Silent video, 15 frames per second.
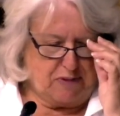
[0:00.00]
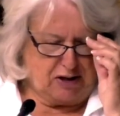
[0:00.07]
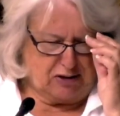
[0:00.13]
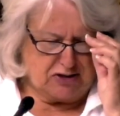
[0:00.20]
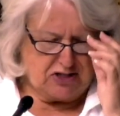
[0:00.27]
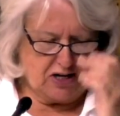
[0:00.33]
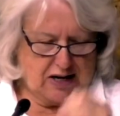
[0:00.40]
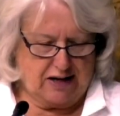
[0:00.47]

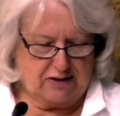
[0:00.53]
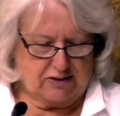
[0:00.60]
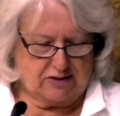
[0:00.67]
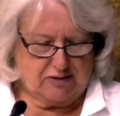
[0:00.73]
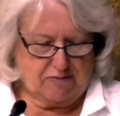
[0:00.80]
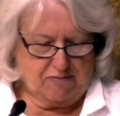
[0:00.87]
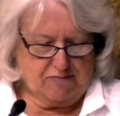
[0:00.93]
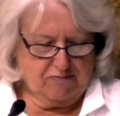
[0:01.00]
child.
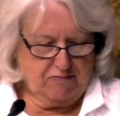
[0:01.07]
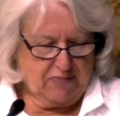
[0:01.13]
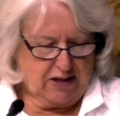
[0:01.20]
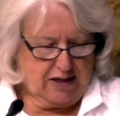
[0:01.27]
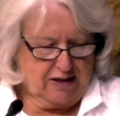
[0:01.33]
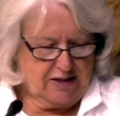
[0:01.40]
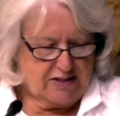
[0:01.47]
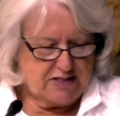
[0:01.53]

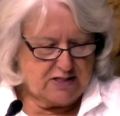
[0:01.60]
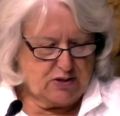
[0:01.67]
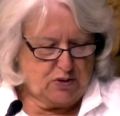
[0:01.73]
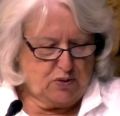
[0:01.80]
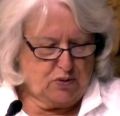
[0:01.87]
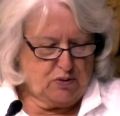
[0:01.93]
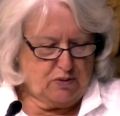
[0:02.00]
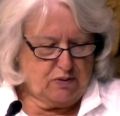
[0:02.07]

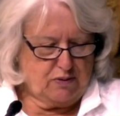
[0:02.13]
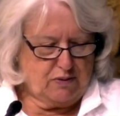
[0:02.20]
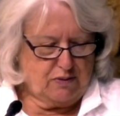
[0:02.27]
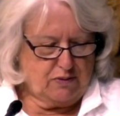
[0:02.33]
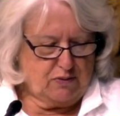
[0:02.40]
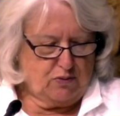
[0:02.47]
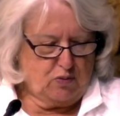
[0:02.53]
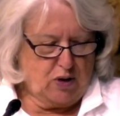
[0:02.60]
So
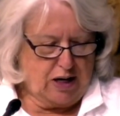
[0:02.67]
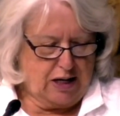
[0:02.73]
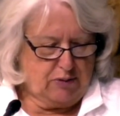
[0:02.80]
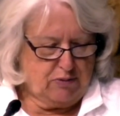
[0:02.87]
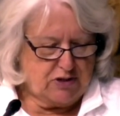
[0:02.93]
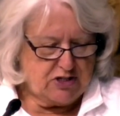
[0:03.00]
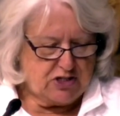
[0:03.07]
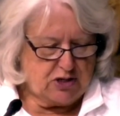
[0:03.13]
why
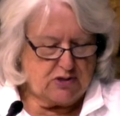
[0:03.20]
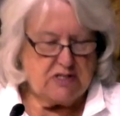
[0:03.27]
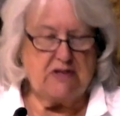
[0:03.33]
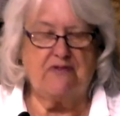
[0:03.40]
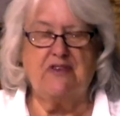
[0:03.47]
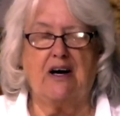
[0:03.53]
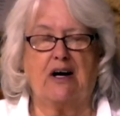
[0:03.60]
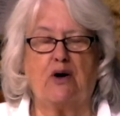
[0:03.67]
would Joseph
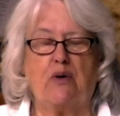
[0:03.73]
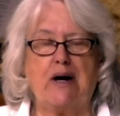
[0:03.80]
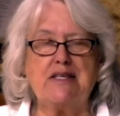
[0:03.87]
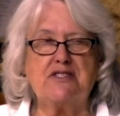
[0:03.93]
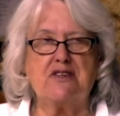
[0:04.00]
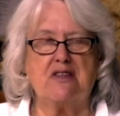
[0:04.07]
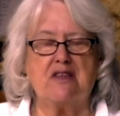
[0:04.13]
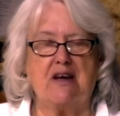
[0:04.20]
not
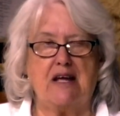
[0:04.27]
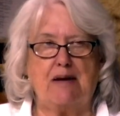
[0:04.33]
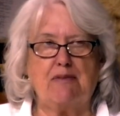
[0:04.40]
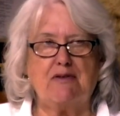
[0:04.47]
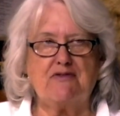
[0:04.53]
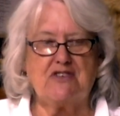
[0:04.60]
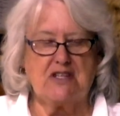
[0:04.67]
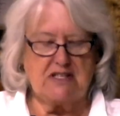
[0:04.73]
question the name
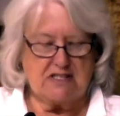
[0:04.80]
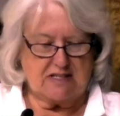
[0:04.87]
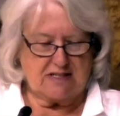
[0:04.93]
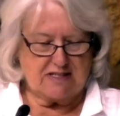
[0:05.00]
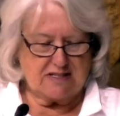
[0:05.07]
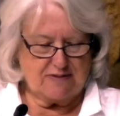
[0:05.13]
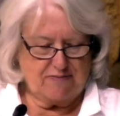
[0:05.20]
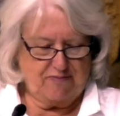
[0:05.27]
of
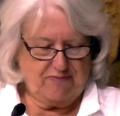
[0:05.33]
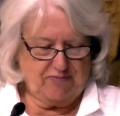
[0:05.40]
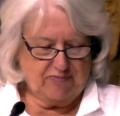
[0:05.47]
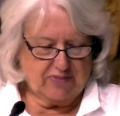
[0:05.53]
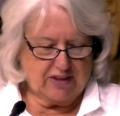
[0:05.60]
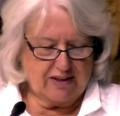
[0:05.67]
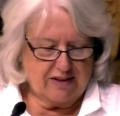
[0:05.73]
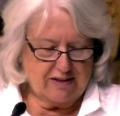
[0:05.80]
Jesus?
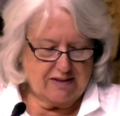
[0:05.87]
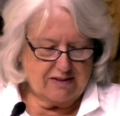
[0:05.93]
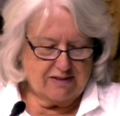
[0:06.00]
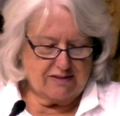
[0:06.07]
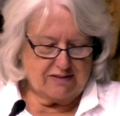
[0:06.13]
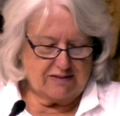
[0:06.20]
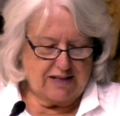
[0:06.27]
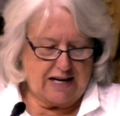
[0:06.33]

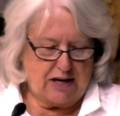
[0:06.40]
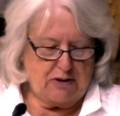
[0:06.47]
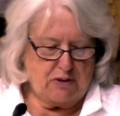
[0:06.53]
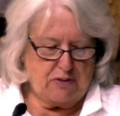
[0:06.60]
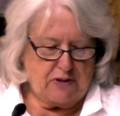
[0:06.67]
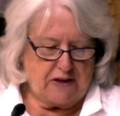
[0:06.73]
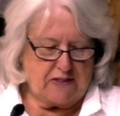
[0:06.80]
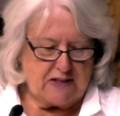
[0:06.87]
How do you
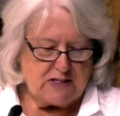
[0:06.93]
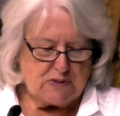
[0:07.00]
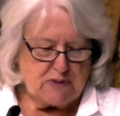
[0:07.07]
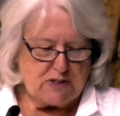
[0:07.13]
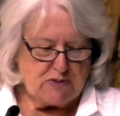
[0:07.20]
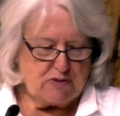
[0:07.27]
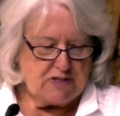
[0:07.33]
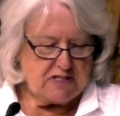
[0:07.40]
think this
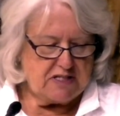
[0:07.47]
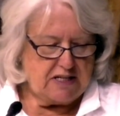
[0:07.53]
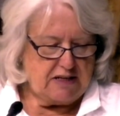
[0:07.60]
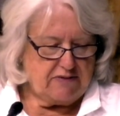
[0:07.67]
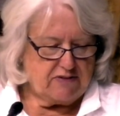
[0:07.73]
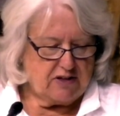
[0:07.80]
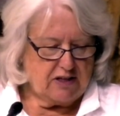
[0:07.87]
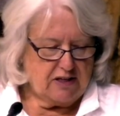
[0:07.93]
was
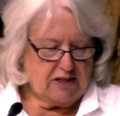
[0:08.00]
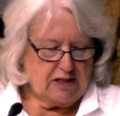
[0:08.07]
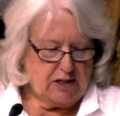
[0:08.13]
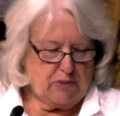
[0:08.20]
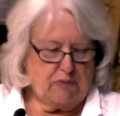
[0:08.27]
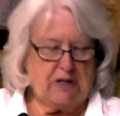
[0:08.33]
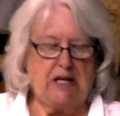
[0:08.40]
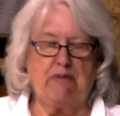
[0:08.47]
received
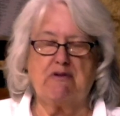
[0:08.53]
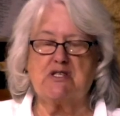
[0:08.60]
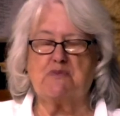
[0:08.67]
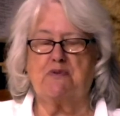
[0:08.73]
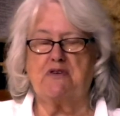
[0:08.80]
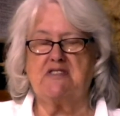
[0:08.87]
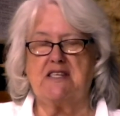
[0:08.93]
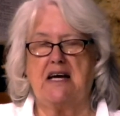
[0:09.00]
when he was
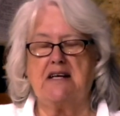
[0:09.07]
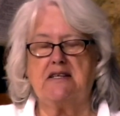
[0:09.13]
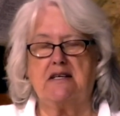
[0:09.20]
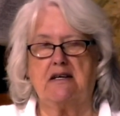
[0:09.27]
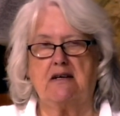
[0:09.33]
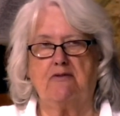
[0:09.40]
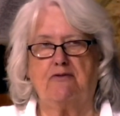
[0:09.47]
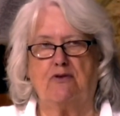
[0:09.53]

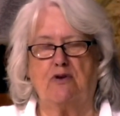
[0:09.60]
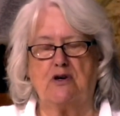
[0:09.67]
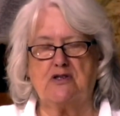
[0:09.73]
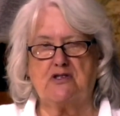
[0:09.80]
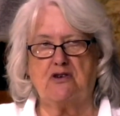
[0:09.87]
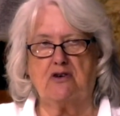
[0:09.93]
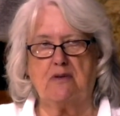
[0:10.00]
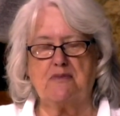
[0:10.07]
presented for
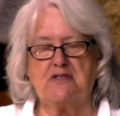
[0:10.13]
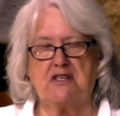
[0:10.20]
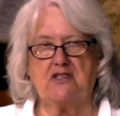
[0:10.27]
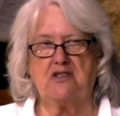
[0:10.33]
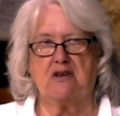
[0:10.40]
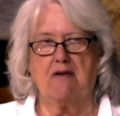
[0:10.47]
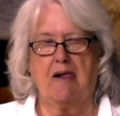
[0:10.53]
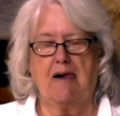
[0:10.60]

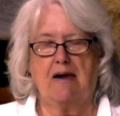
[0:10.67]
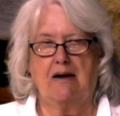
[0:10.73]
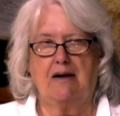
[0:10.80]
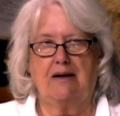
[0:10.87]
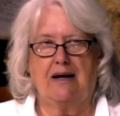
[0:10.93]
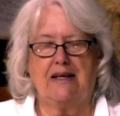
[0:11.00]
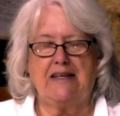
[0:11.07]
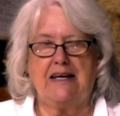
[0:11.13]
circumcision
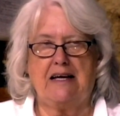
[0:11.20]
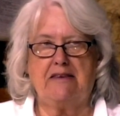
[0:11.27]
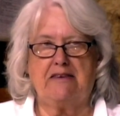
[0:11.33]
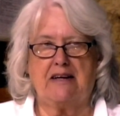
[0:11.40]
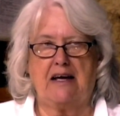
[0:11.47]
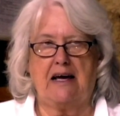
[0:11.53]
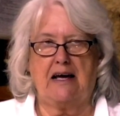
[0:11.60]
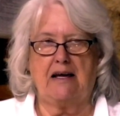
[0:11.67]
on the 8th
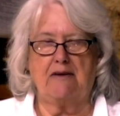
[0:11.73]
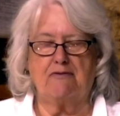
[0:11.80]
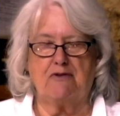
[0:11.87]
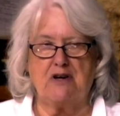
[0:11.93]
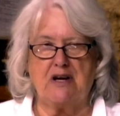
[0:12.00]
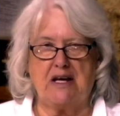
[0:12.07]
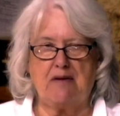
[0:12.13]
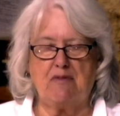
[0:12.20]
day for
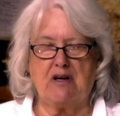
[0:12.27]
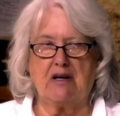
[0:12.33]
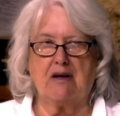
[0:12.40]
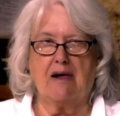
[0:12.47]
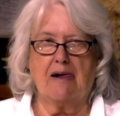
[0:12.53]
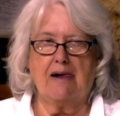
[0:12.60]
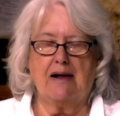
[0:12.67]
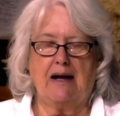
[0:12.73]
naming,
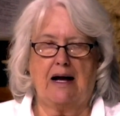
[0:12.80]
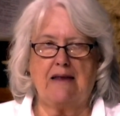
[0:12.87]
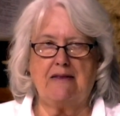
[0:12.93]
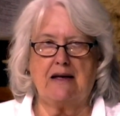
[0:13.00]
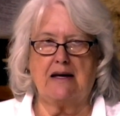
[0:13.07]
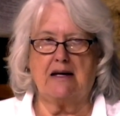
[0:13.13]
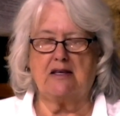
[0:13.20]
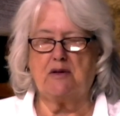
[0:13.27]
and
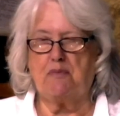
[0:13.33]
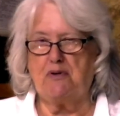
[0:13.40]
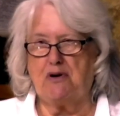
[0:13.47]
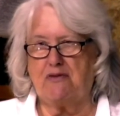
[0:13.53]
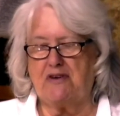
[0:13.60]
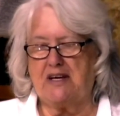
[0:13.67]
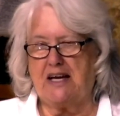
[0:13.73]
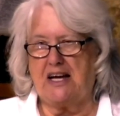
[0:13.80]
then at the
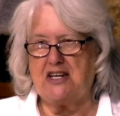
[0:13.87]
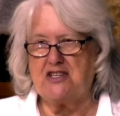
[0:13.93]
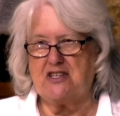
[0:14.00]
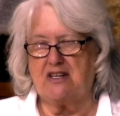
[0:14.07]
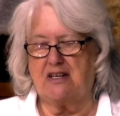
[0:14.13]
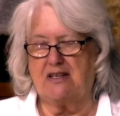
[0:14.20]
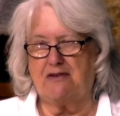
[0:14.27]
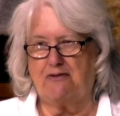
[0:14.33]
purification
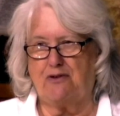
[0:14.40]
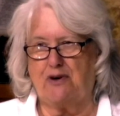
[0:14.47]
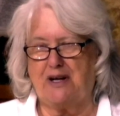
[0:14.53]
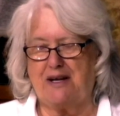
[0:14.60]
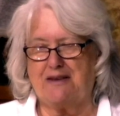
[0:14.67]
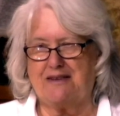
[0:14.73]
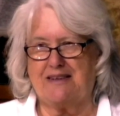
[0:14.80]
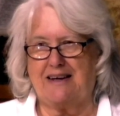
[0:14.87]
on the
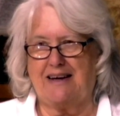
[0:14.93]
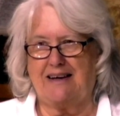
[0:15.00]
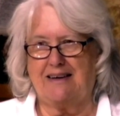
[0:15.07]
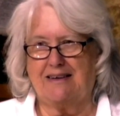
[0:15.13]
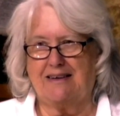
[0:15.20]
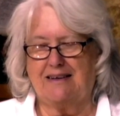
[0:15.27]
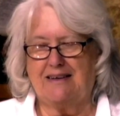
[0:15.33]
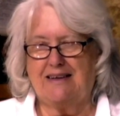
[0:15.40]
40th day?
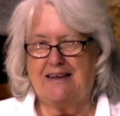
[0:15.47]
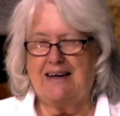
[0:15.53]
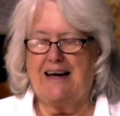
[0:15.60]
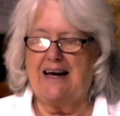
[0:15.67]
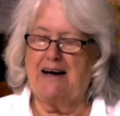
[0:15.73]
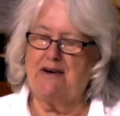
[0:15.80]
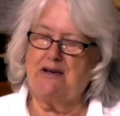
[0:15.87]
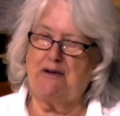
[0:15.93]

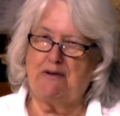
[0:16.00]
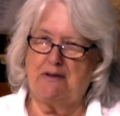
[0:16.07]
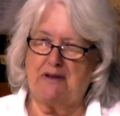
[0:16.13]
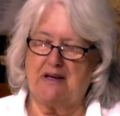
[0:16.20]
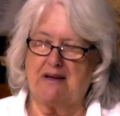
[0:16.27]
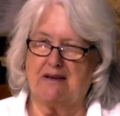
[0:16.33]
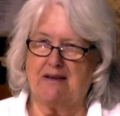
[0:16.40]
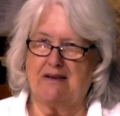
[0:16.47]
How do you
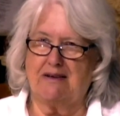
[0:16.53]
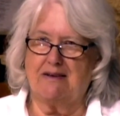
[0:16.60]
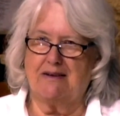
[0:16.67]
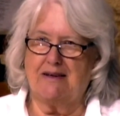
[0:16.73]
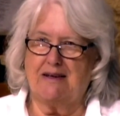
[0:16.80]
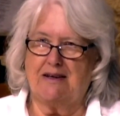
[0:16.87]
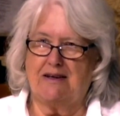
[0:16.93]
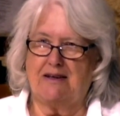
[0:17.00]
think
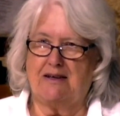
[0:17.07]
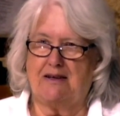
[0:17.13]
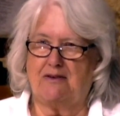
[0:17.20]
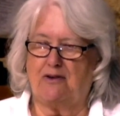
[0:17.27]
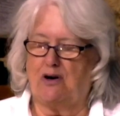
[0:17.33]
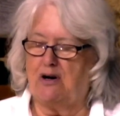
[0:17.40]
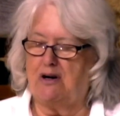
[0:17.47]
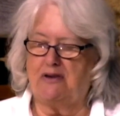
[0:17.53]

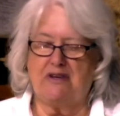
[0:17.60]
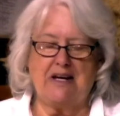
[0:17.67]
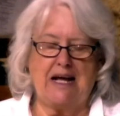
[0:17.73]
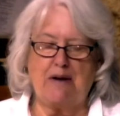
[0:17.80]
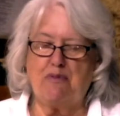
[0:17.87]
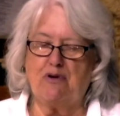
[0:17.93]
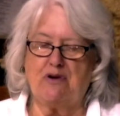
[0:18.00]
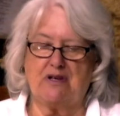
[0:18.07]
all the
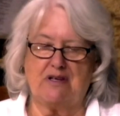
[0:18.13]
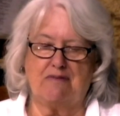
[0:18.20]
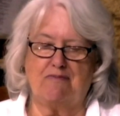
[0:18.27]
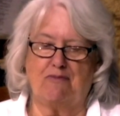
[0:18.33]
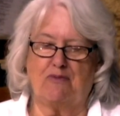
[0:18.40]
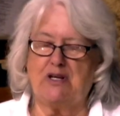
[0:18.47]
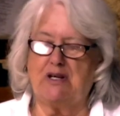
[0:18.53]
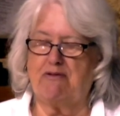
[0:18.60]
neighborhood
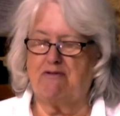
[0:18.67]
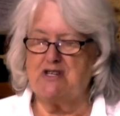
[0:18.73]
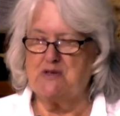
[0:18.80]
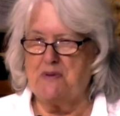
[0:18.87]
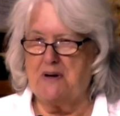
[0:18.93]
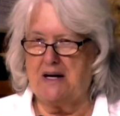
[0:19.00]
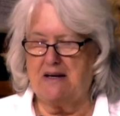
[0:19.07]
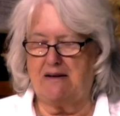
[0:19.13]
would have
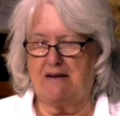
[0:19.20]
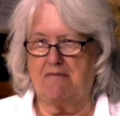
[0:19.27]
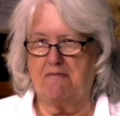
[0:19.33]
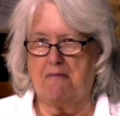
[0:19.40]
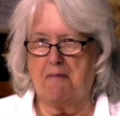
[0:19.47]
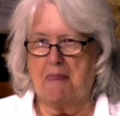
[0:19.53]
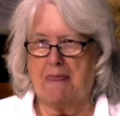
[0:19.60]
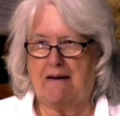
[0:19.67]
responded
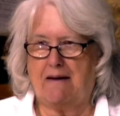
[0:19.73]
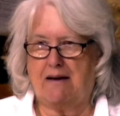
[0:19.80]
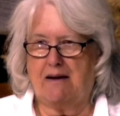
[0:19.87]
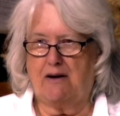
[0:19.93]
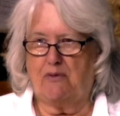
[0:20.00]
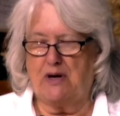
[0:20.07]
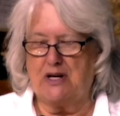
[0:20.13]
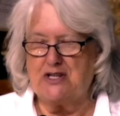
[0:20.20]

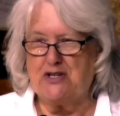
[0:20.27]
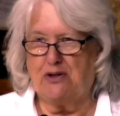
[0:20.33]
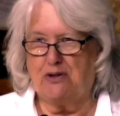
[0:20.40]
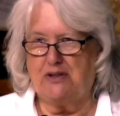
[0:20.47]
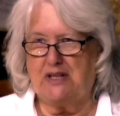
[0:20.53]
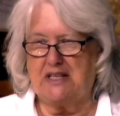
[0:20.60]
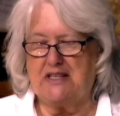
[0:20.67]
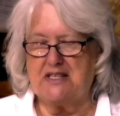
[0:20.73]
when told
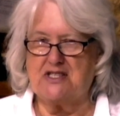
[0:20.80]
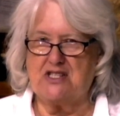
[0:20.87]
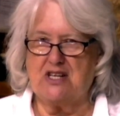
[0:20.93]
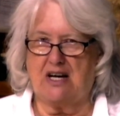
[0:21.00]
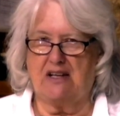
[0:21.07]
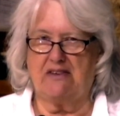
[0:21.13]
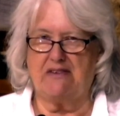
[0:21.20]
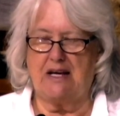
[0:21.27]
that this
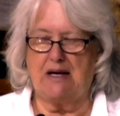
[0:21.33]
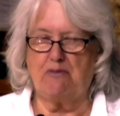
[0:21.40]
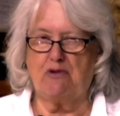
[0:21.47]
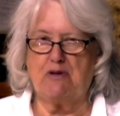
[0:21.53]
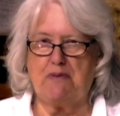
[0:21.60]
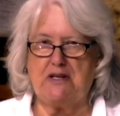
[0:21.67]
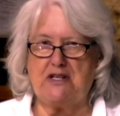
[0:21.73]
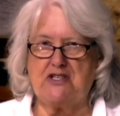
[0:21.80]
child's name would
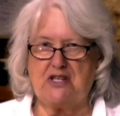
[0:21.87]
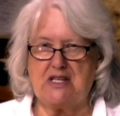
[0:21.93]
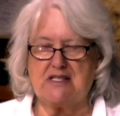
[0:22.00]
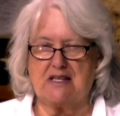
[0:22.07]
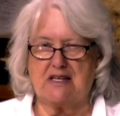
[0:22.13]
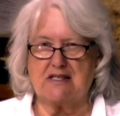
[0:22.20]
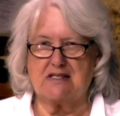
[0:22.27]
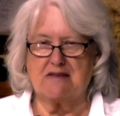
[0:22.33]
be
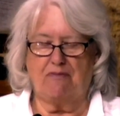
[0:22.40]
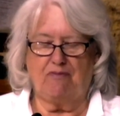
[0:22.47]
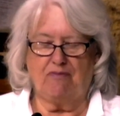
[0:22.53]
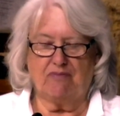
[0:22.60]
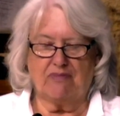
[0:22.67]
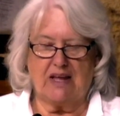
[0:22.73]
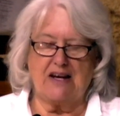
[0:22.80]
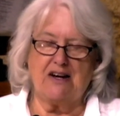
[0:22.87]
Jesus
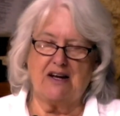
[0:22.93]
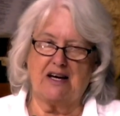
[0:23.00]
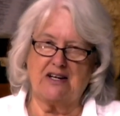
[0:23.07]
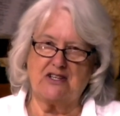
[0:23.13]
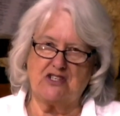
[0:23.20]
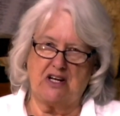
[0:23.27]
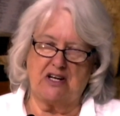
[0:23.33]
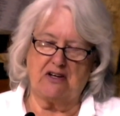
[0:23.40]
and not
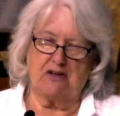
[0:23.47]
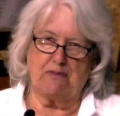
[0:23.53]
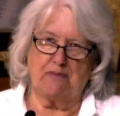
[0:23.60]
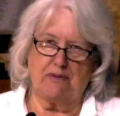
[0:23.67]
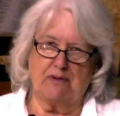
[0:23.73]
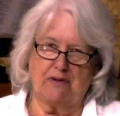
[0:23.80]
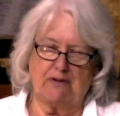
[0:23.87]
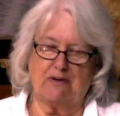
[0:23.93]
Jacob
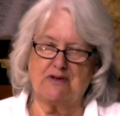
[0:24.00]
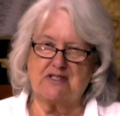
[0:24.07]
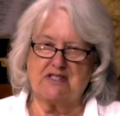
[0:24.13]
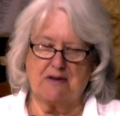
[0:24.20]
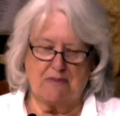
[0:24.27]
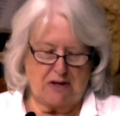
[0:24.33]
or some other